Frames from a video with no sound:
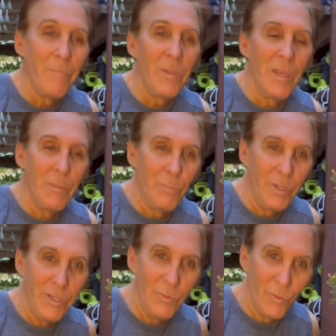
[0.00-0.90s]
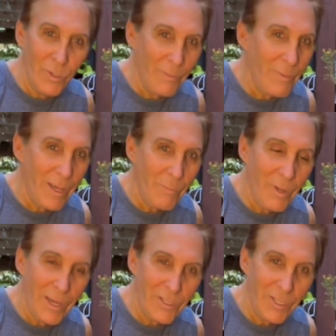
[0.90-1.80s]
and put it in one of my
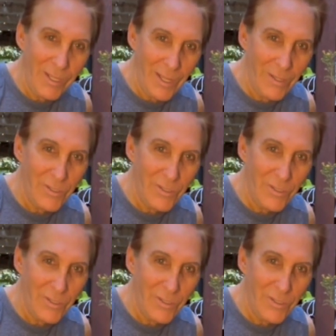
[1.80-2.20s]
pots and get it